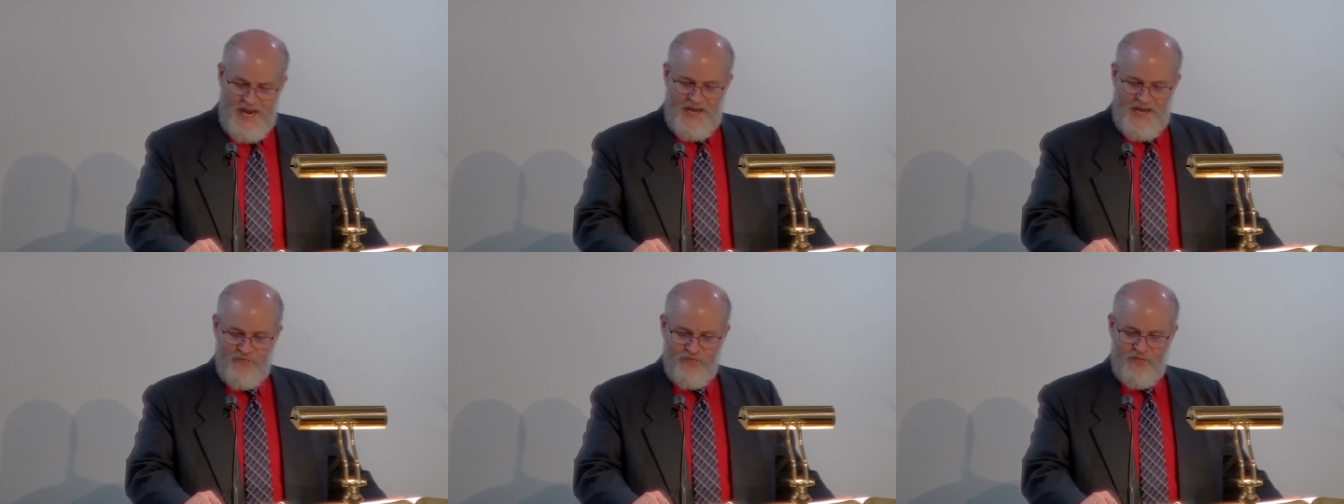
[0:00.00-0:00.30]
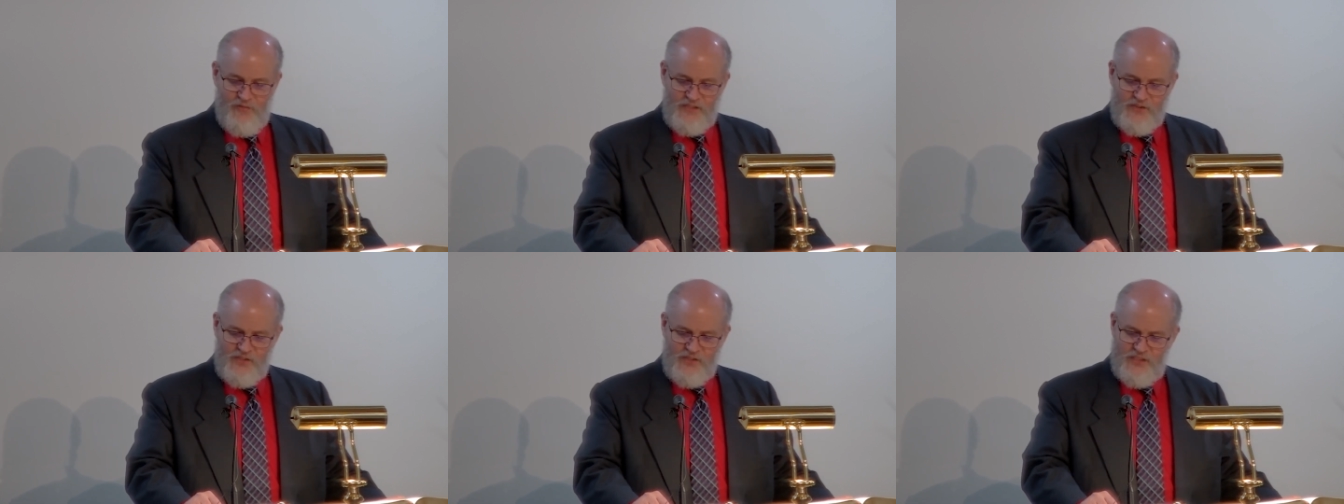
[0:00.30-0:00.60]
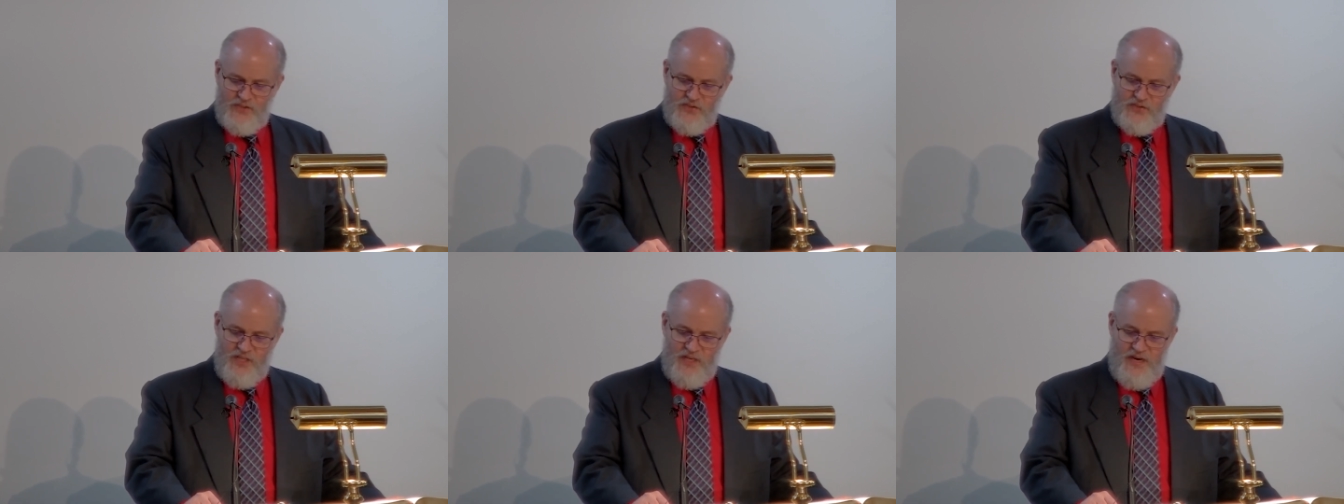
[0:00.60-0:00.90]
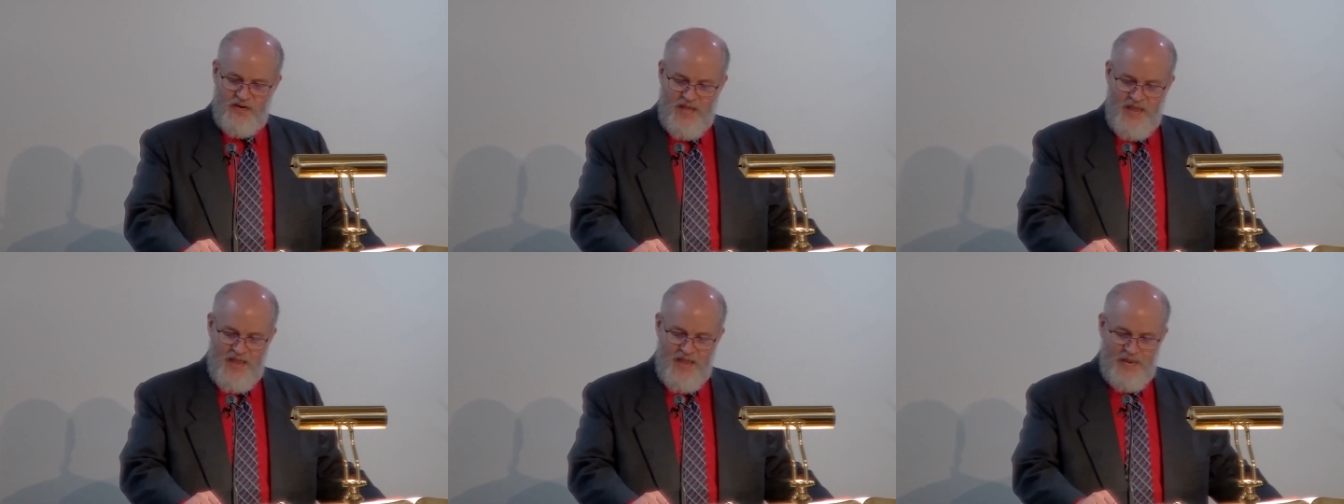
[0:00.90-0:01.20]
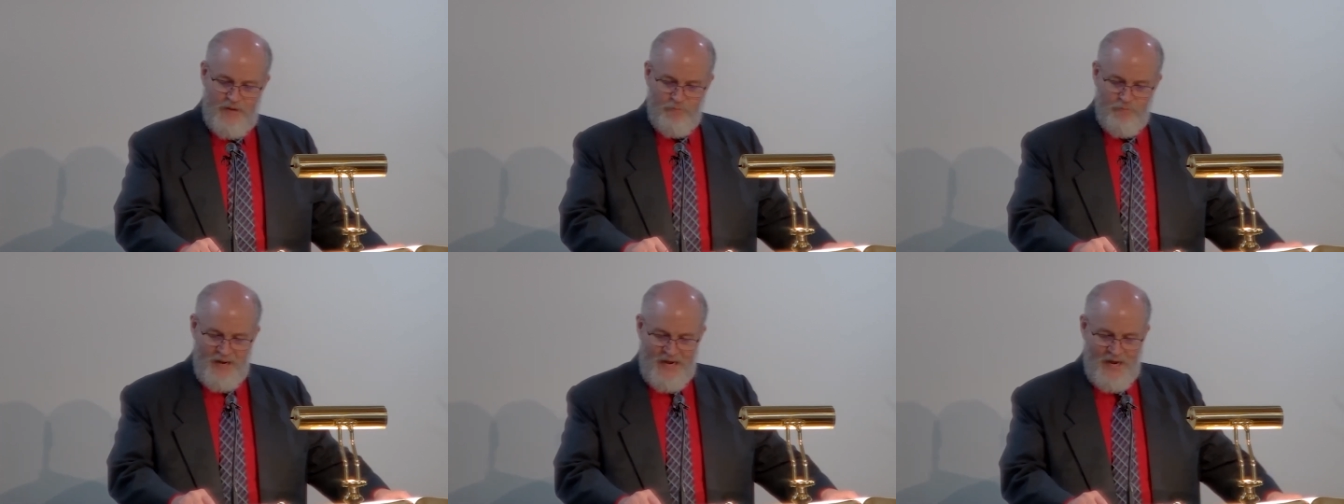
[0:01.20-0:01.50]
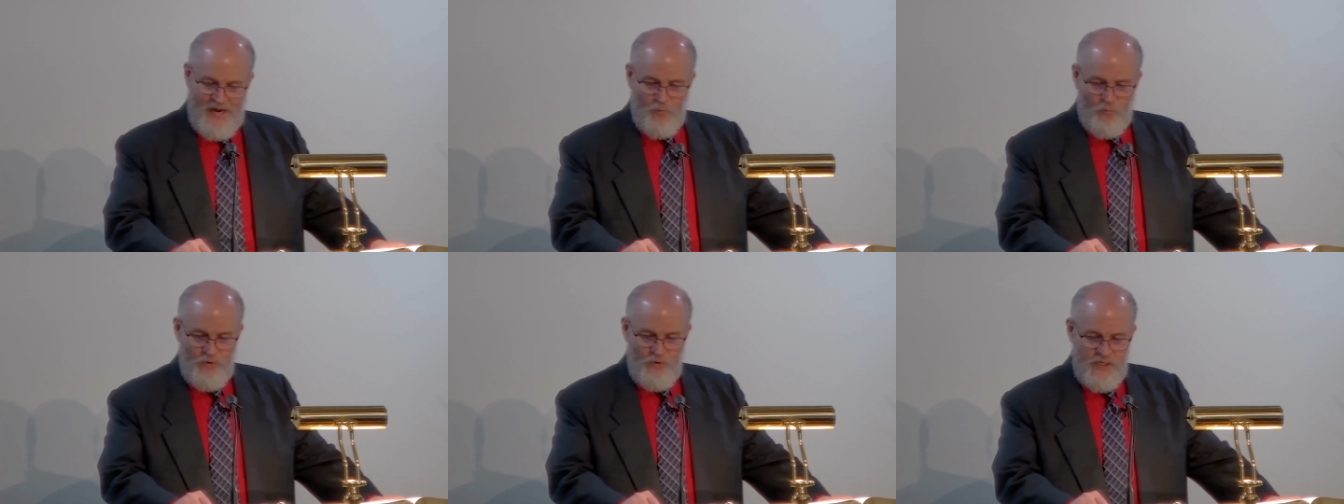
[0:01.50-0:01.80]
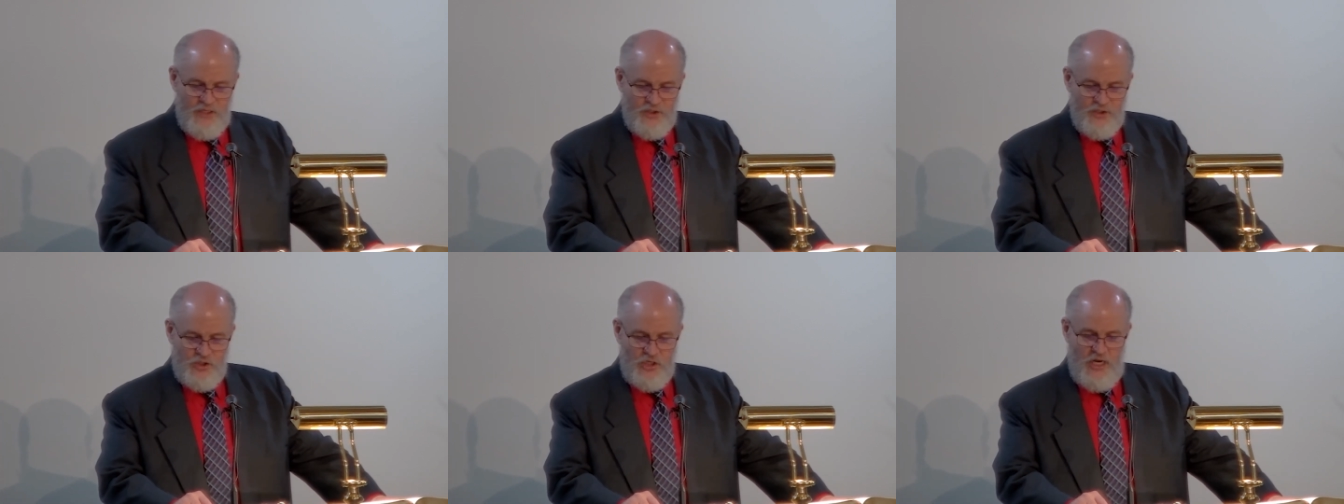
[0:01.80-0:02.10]
and this is the name by
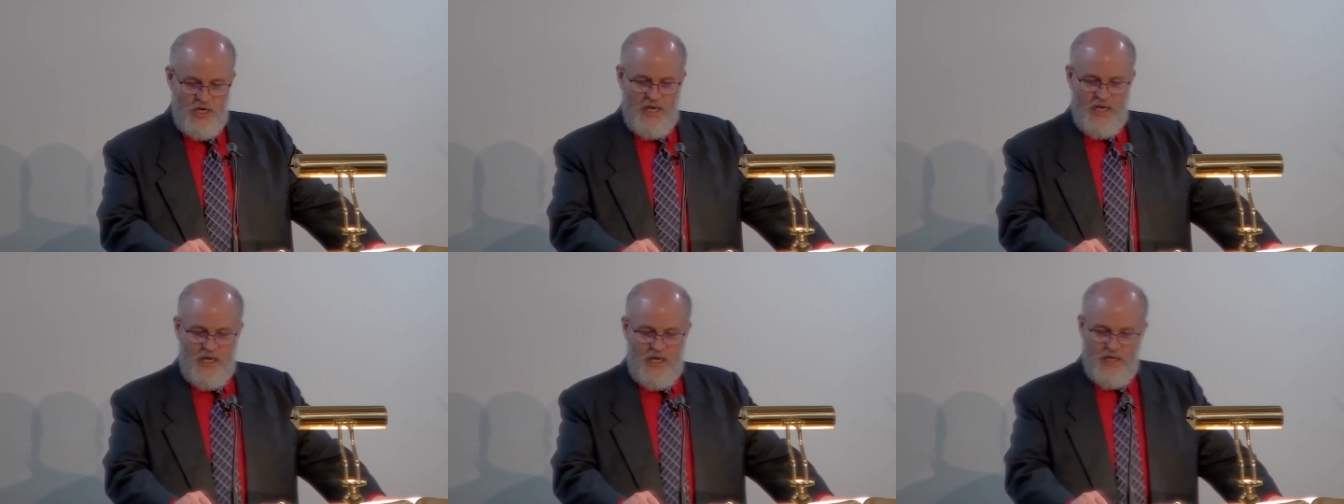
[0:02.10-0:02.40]
which